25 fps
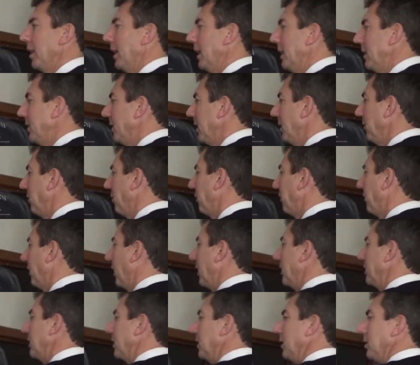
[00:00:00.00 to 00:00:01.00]
is it
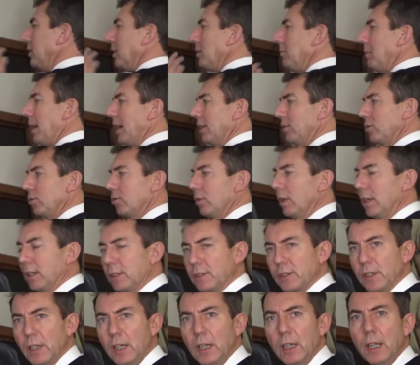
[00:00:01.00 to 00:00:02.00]
fighting the
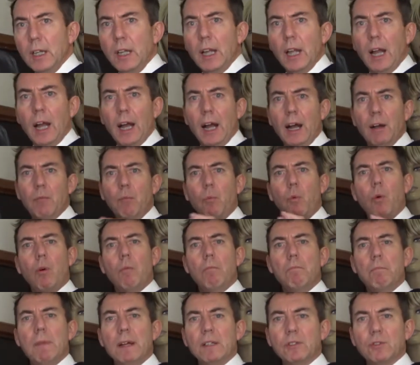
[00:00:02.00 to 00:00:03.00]
metrics? And what
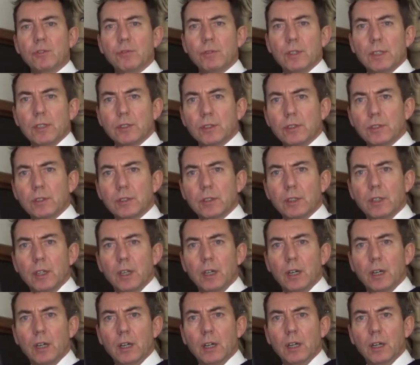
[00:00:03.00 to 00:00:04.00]
metrics
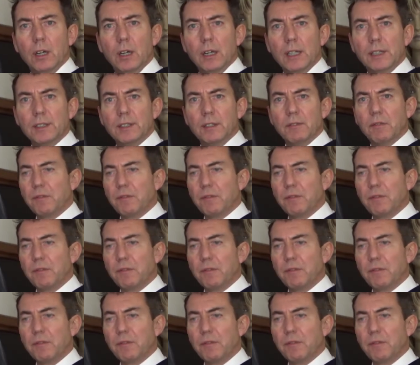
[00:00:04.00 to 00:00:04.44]
is it